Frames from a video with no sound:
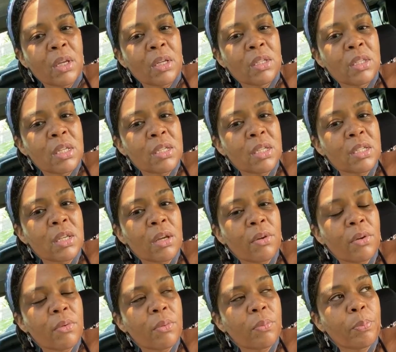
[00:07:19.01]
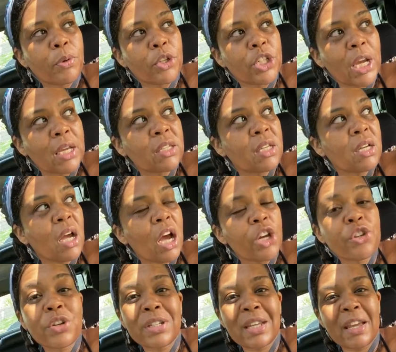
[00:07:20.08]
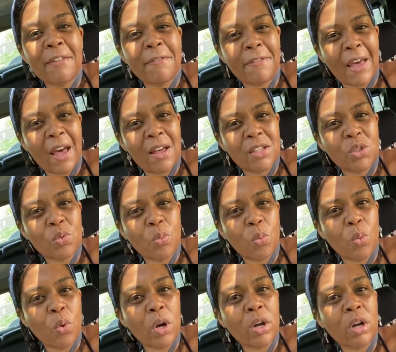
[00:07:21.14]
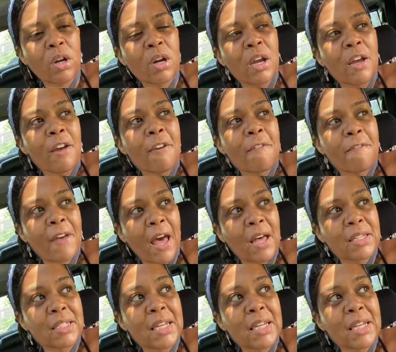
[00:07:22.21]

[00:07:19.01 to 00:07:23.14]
This is a projected 100-day fast, water fast.